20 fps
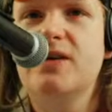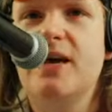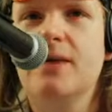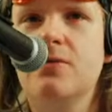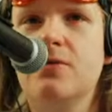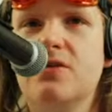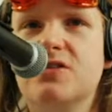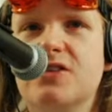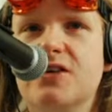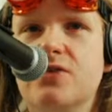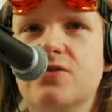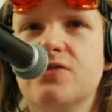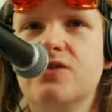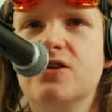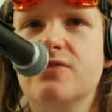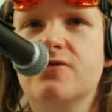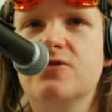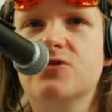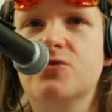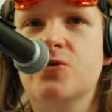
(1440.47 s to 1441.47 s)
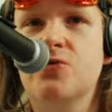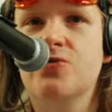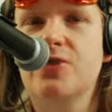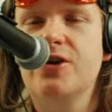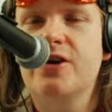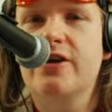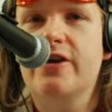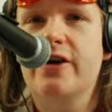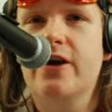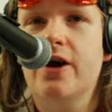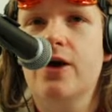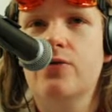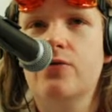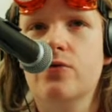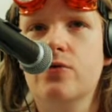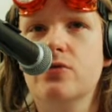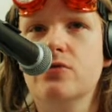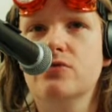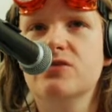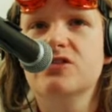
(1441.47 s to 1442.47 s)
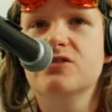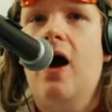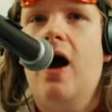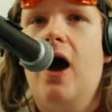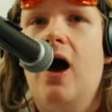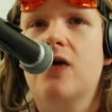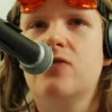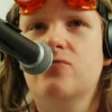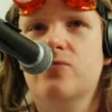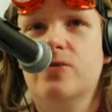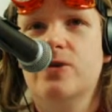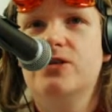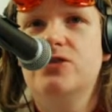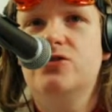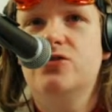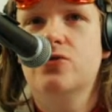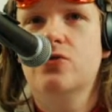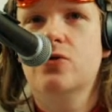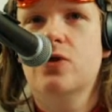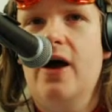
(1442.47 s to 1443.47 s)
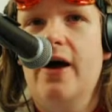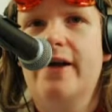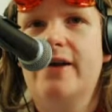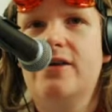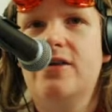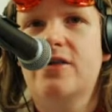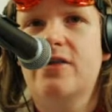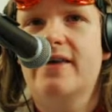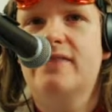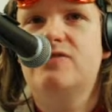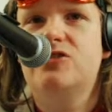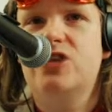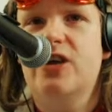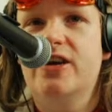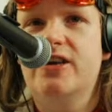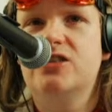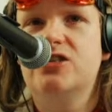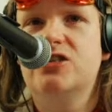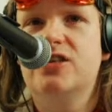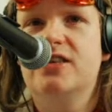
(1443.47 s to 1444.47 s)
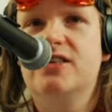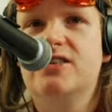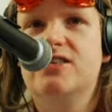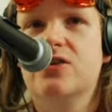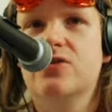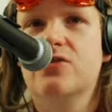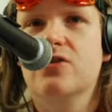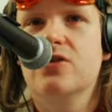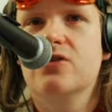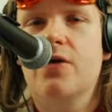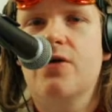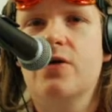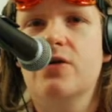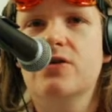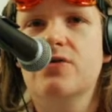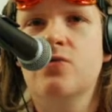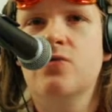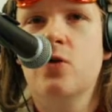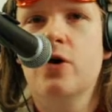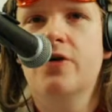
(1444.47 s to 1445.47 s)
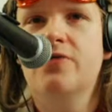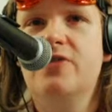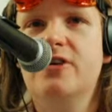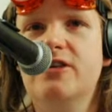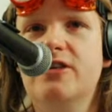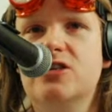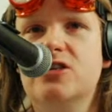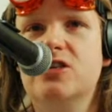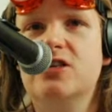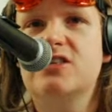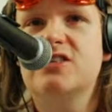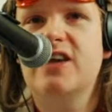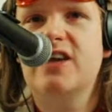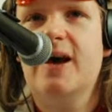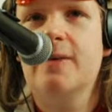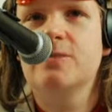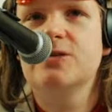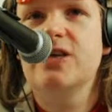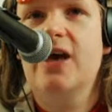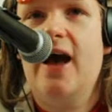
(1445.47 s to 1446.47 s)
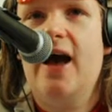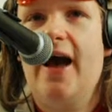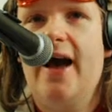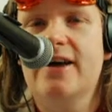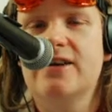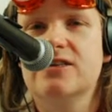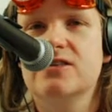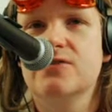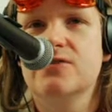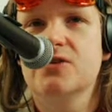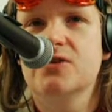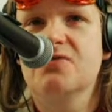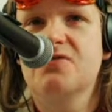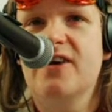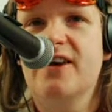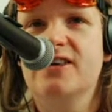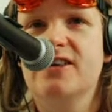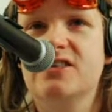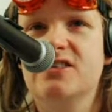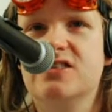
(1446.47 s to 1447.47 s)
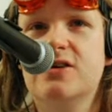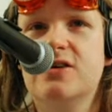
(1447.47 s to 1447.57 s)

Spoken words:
able to tell the difference when reading card rules. I really do like that they've changed it so that they've got a different word for each of the steps and for the phase.